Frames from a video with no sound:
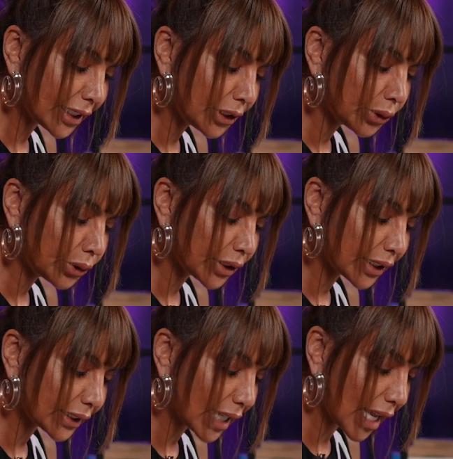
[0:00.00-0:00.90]
you to
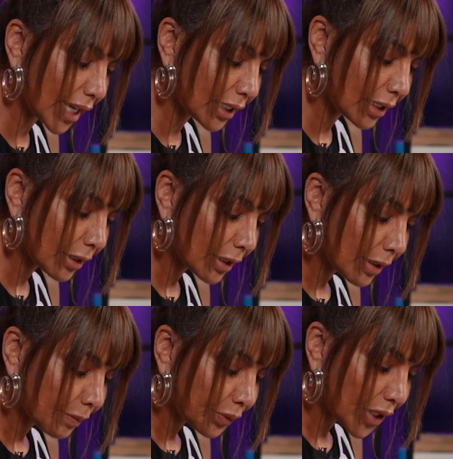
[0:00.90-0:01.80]
design
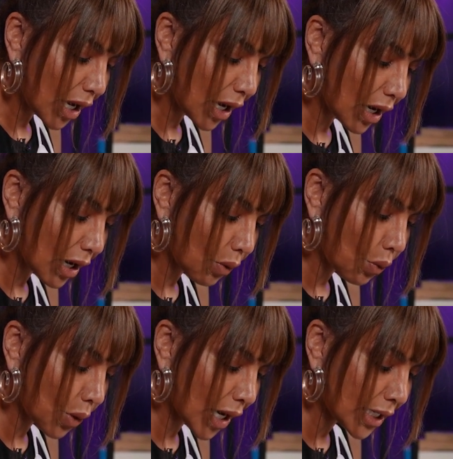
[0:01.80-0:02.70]

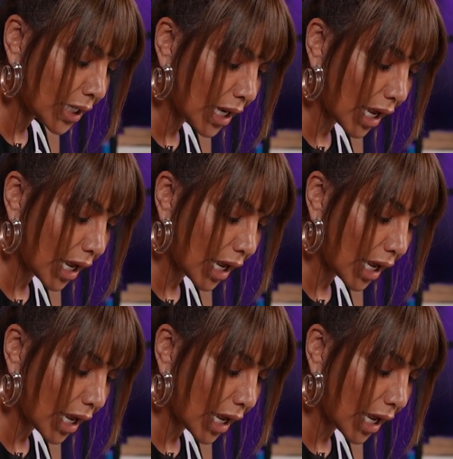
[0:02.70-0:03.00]
one